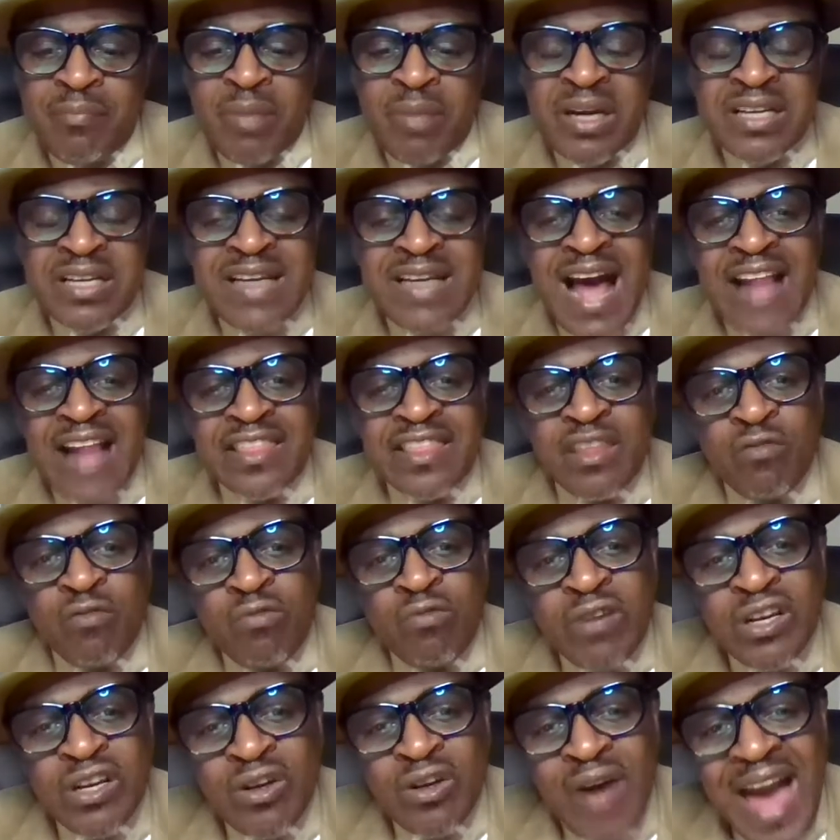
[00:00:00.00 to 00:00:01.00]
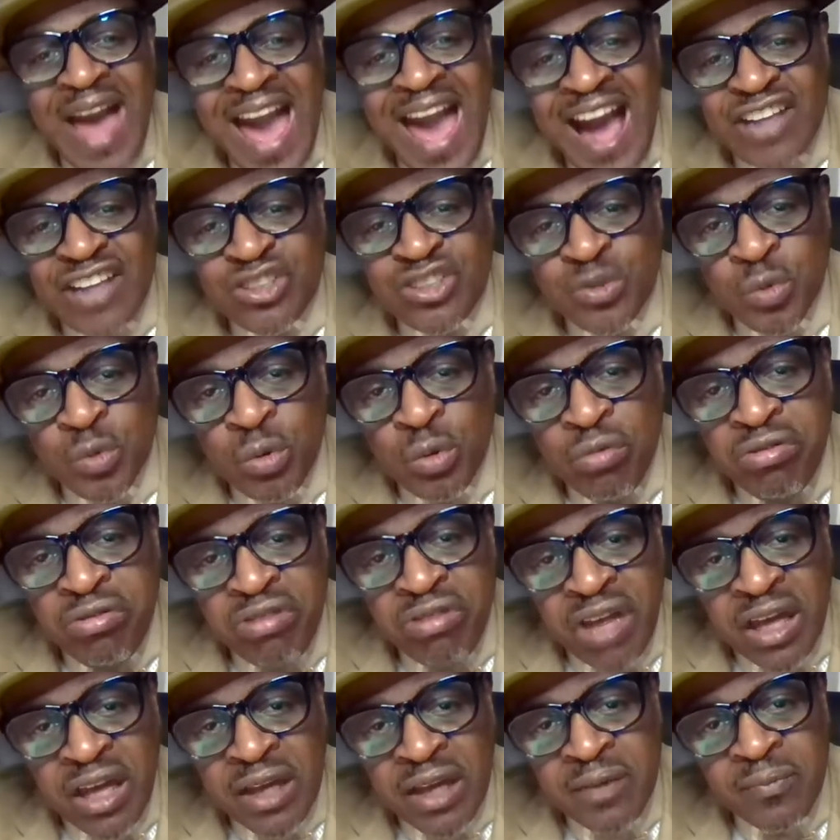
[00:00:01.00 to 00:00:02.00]
but not the real actual
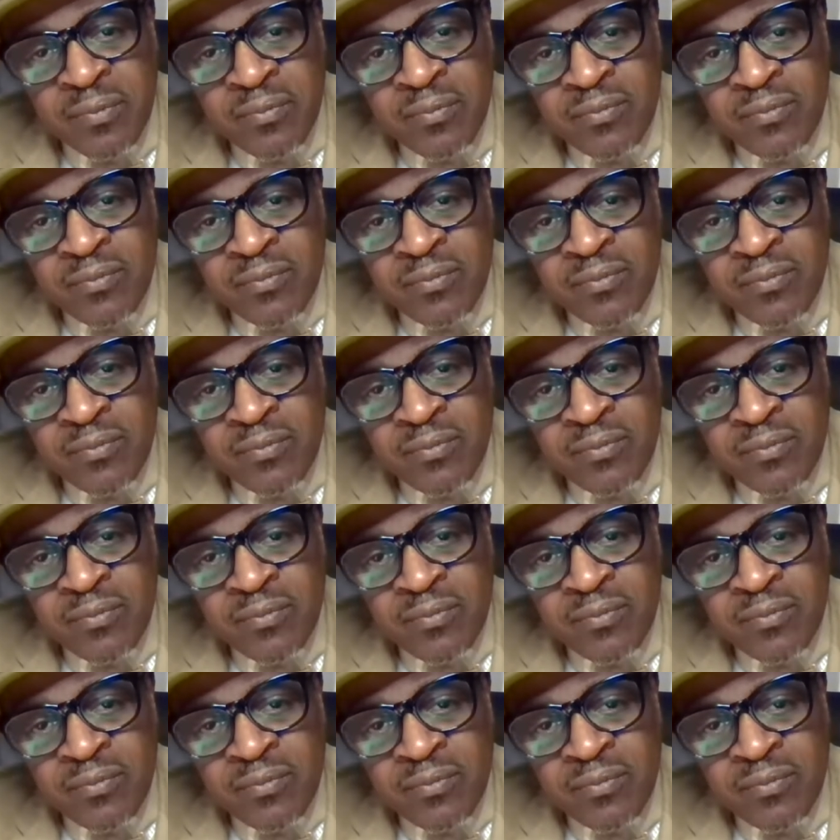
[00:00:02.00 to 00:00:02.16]
thing.